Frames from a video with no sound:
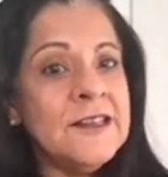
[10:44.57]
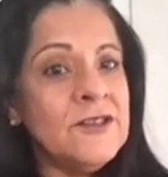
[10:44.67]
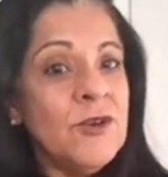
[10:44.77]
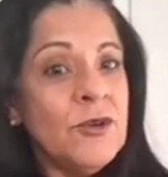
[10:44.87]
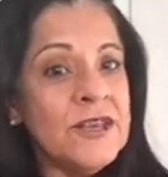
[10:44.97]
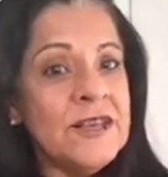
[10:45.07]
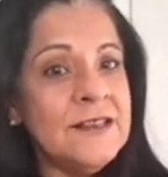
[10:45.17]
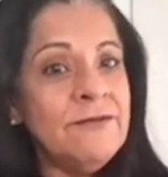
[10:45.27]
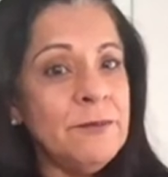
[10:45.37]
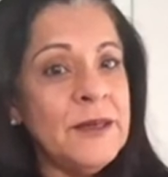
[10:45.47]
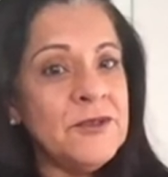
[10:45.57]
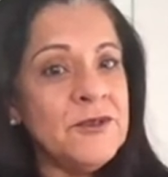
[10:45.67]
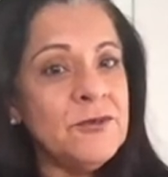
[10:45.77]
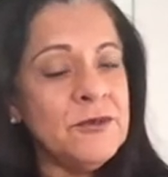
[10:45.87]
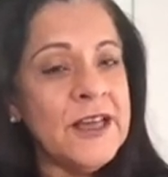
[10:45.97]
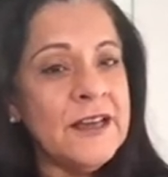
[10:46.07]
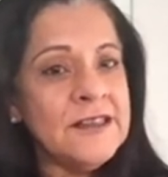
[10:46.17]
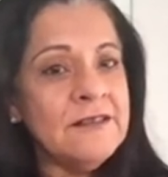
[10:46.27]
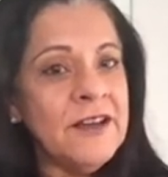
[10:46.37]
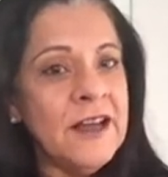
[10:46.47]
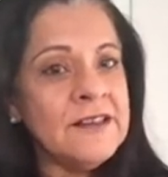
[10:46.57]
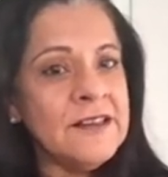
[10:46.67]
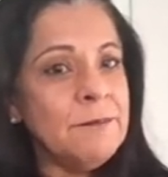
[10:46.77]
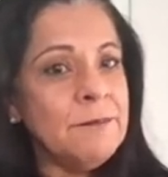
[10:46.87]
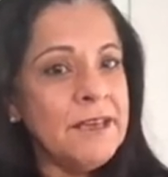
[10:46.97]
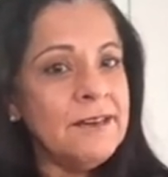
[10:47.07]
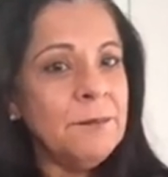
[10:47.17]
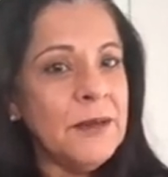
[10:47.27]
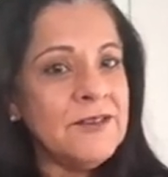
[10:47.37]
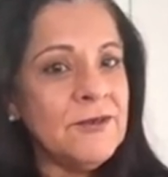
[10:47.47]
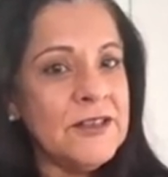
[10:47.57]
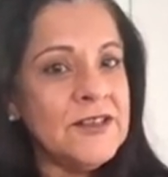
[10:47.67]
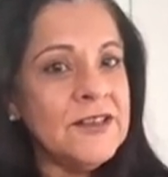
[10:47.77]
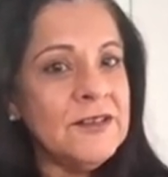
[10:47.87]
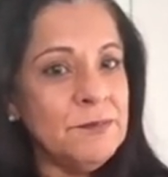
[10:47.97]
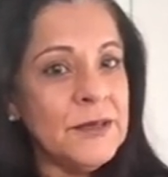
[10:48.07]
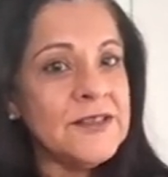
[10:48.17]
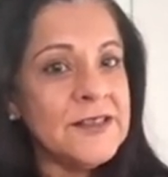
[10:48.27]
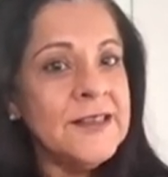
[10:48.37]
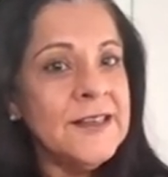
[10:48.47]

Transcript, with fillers: it's not easy for me to do that in fact and i'm getting better at it but